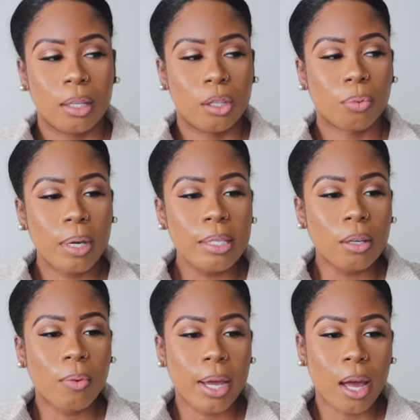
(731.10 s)
the
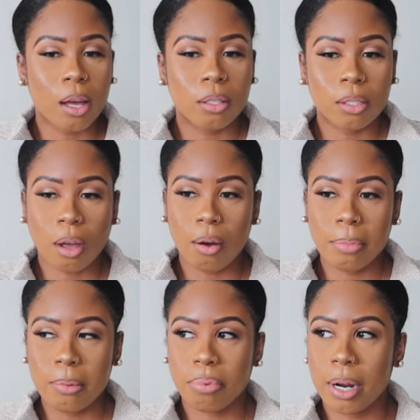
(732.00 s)
reason why y'all saw
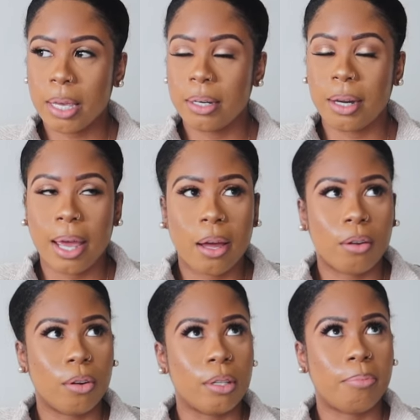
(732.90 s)
me breaking
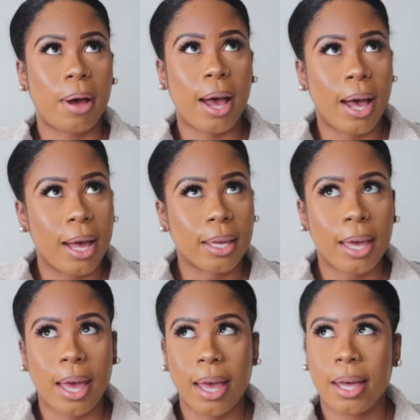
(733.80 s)
down on the
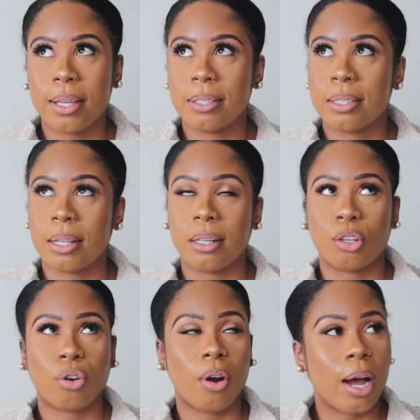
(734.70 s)
podcast and
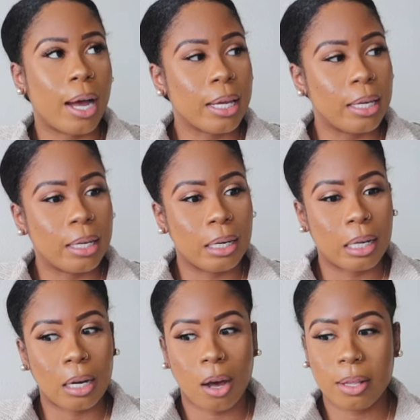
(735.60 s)
crying
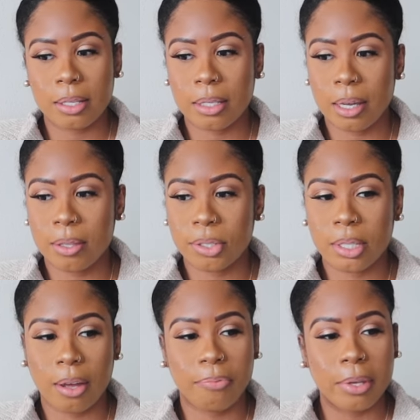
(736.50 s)
and all this other
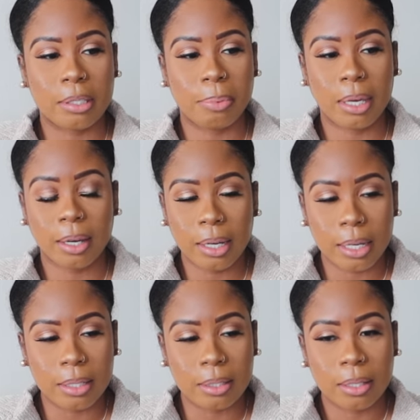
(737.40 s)
stuff is
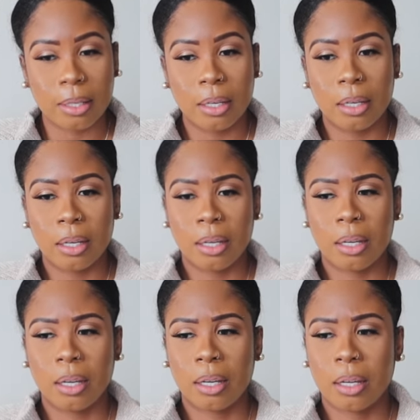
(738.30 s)
because
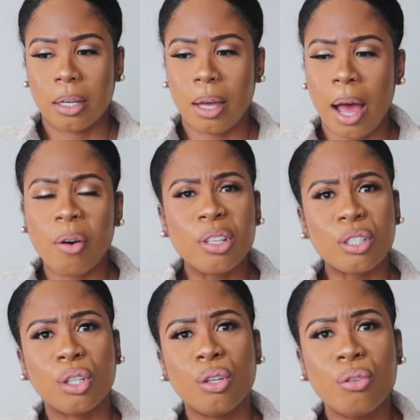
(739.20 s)
I was
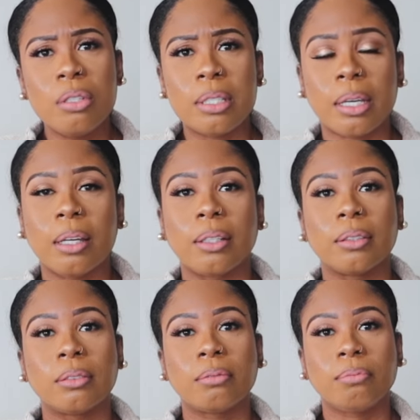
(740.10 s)
losing.
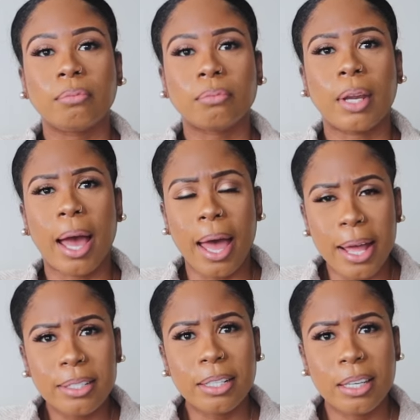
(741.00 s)
I
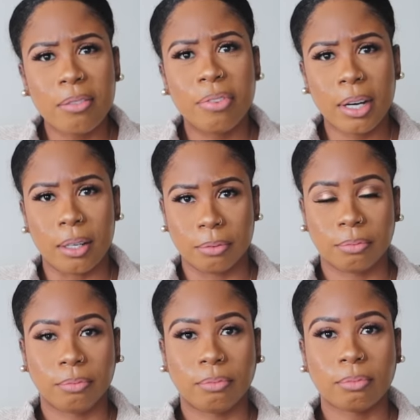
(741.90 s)
had to give up.
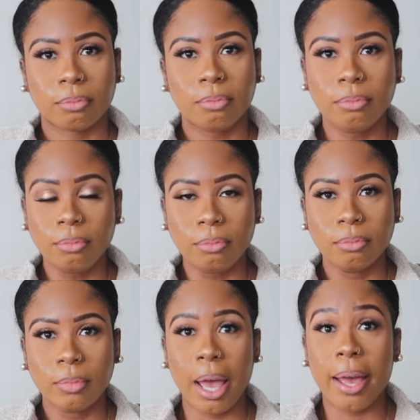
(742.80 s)

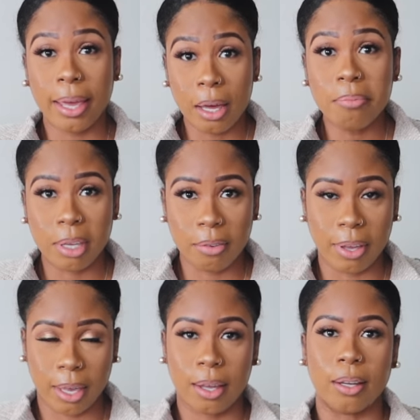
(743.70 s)
I am
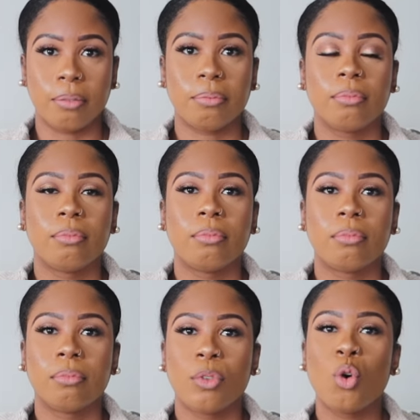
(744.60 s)
giving up
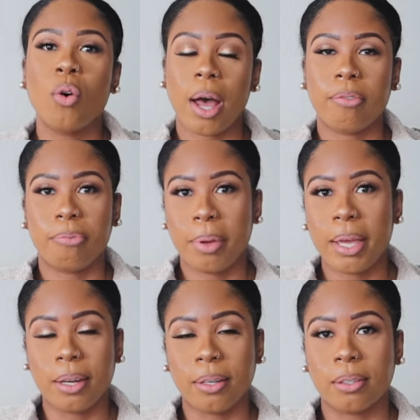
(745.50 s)
who I've
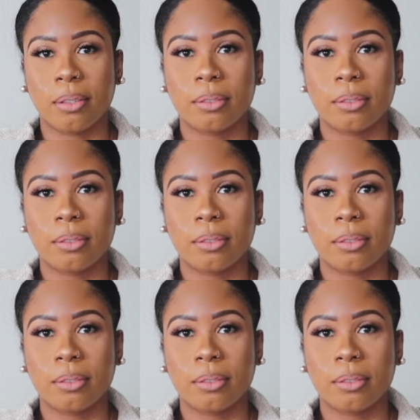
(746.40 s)
been